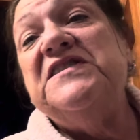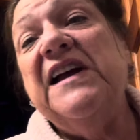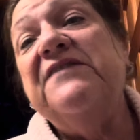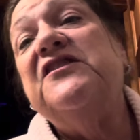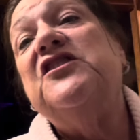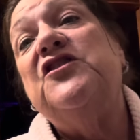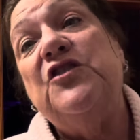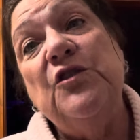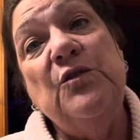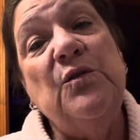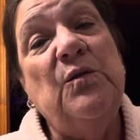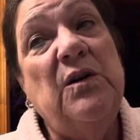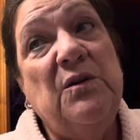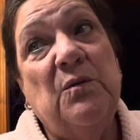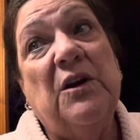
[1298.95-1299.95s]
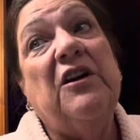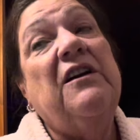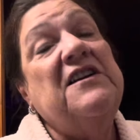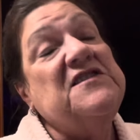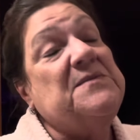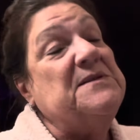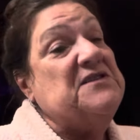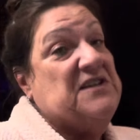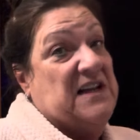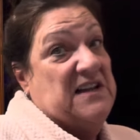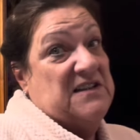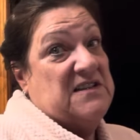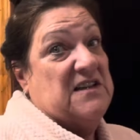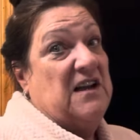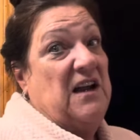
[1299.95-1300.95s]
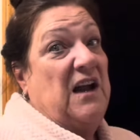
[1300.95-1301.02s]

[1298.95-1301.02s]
have to do what our husband says.